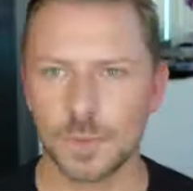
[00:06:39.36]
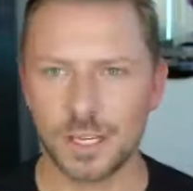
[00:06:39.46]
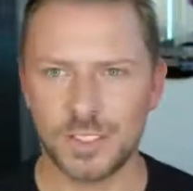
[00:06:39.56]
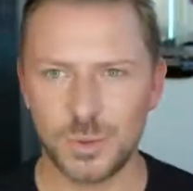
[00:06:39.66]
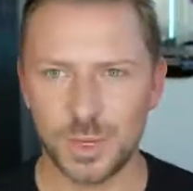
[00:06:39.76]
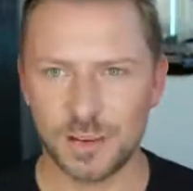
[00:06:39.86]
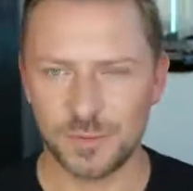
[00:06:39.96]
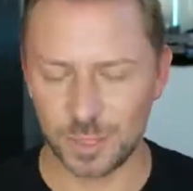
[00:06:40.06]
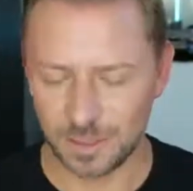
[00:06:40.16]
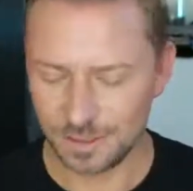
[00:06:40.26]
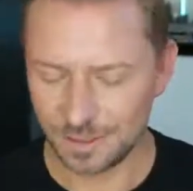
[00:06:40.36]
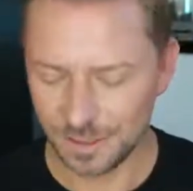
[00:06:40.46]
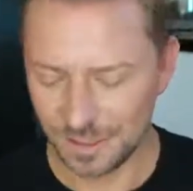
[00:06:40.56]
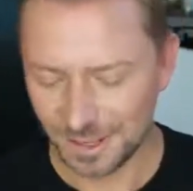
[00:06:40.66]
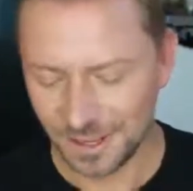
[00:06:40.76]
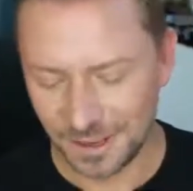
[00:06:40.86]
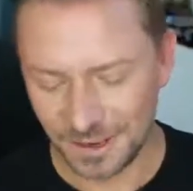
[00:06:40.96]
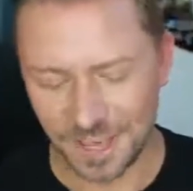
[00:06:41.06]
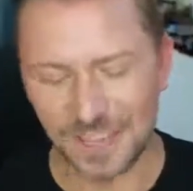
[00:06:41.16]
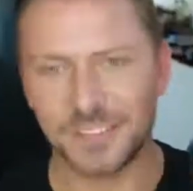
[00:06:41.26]
I do have one.
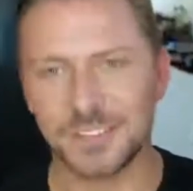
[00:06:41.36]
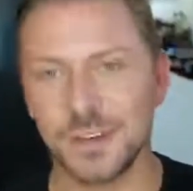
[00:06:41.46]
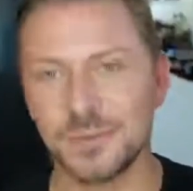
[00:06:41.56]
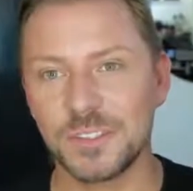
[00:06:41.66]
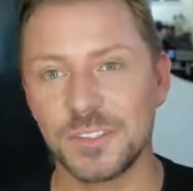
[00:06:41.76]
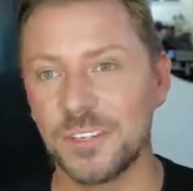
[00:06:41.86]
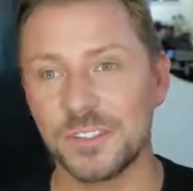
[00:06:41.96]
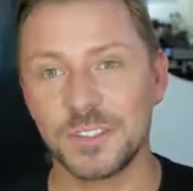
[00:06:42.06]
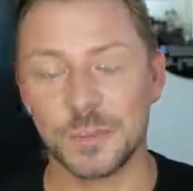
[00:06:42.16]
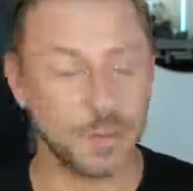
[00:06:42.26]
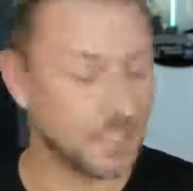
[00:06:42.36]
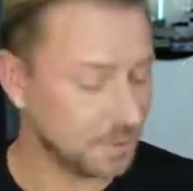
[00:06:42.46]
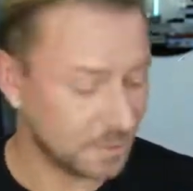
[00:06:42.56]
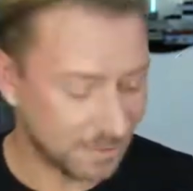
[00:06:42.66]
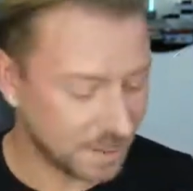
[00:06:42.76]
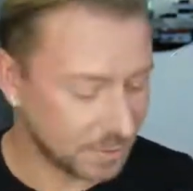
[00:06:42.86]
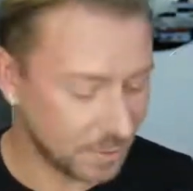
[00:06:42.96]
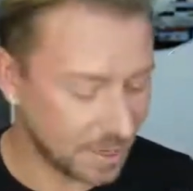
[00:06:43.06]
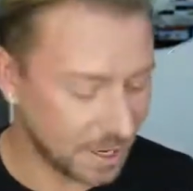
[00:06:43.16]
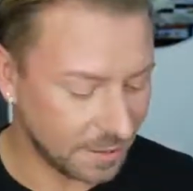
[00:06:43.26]
Okay, so I'm just going to use this one because it was the first
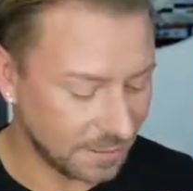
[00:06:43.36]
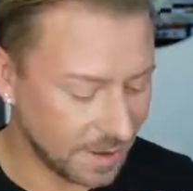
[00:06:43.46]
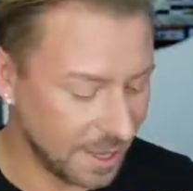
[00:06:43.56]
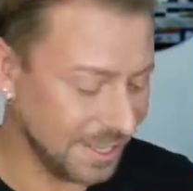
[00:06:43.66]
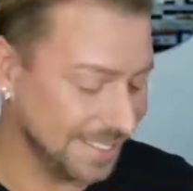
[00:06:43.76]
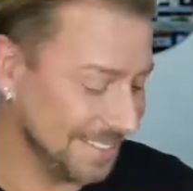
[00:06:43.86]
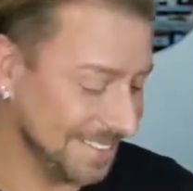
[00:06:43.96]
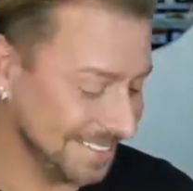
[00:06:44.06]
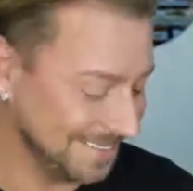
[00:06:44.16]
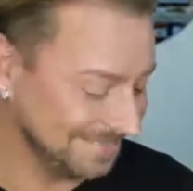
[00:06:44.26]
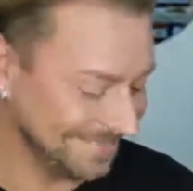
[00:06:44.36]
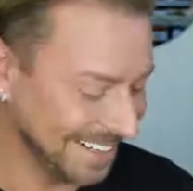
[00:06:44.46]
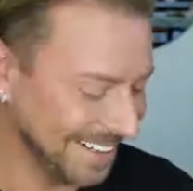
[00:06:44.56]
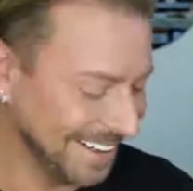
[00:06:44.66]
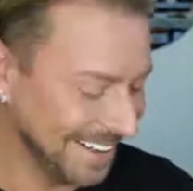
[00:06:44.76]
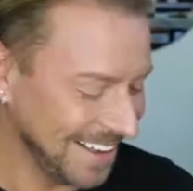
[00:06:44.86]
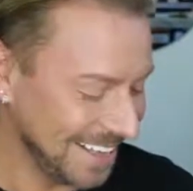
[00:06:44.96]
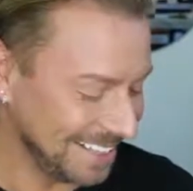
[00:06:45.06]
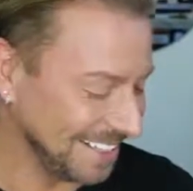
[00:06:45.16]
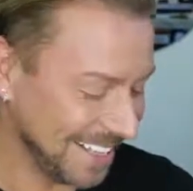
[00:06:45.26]
one that I could find.
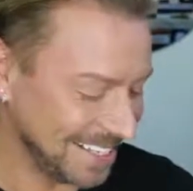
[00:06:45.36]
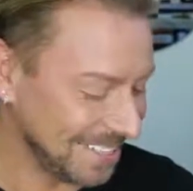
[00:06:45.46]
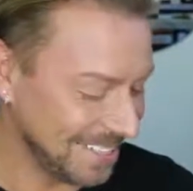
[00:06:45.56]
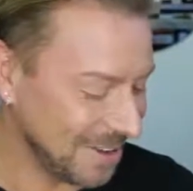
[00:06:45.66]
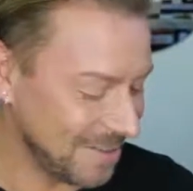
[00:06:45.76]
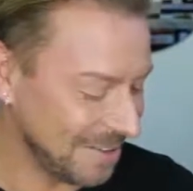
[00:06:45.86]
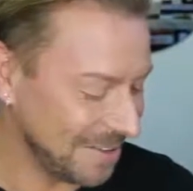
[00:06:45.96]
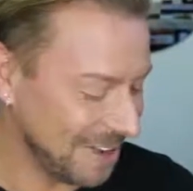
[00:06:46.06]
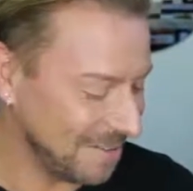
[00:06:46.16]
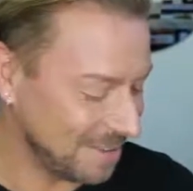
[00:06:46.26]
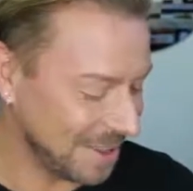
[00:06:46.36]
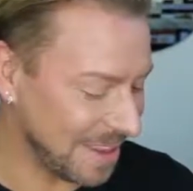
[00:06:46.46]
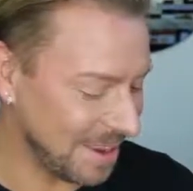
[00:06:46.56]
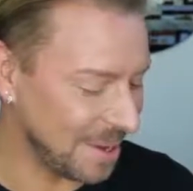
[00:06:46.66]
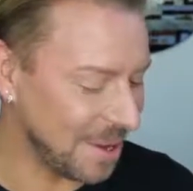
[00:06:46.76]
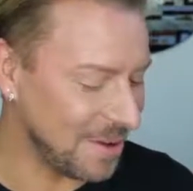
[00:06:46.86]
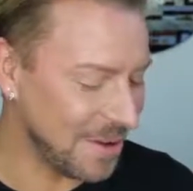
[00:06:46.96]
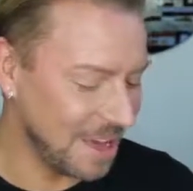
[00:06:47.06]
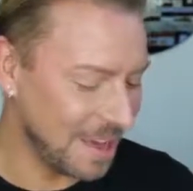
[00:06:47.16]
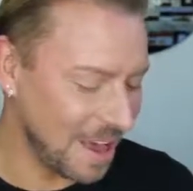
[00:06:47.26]
It's actually not my favourite, but there you
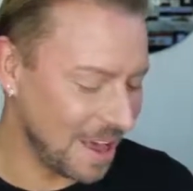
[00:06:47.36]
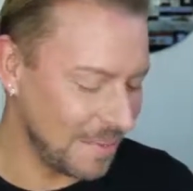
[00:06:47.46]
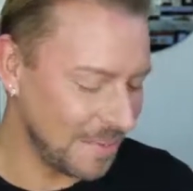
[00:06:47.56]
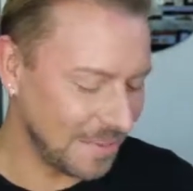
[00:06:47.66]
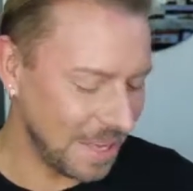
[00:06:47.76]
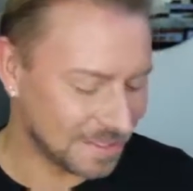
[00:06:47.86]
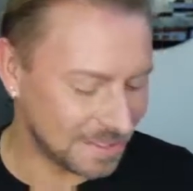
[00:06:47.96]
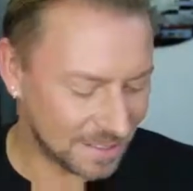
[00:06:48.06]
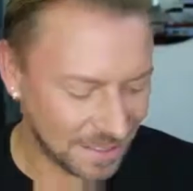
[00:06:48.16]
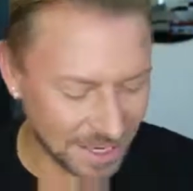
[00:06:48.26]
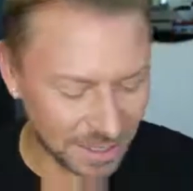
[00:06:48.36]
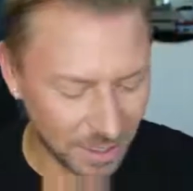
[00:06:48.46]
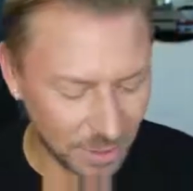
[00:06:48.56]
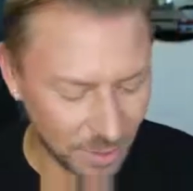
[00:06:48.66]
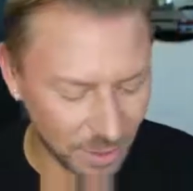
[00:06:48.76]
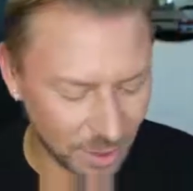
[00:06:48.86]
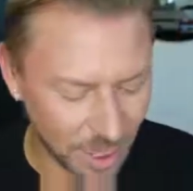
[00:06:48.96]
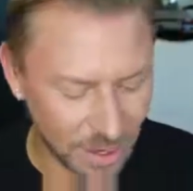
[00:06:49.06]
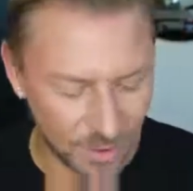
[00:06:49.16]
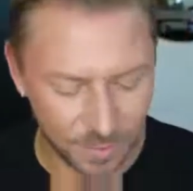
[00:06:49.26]
go. It's Global
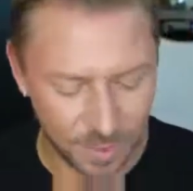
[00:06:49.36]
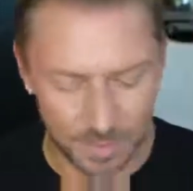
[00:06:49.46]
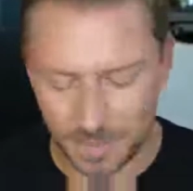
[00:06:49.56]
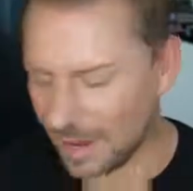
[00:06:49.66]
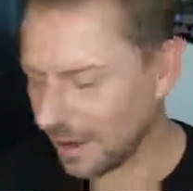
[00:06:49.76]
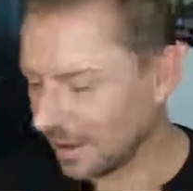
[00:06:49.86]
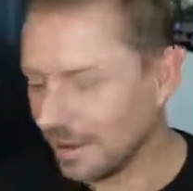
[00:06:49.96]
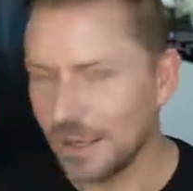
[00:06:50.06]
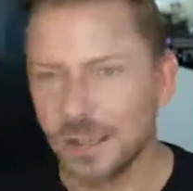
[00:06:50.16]
Glow by MAC.